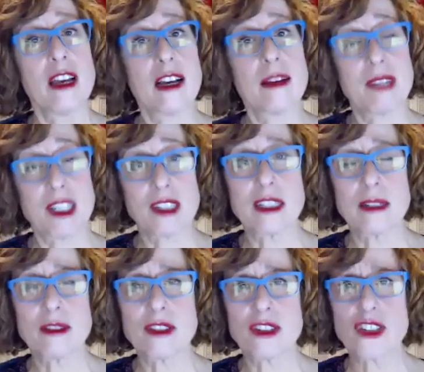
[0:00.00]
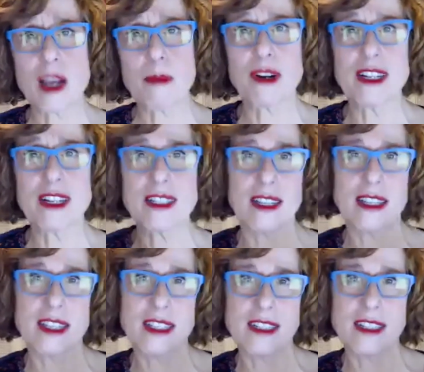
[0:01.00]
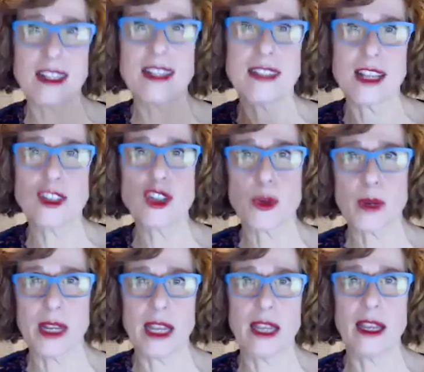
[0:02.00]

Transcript: because he was a shepherd. This is a sensory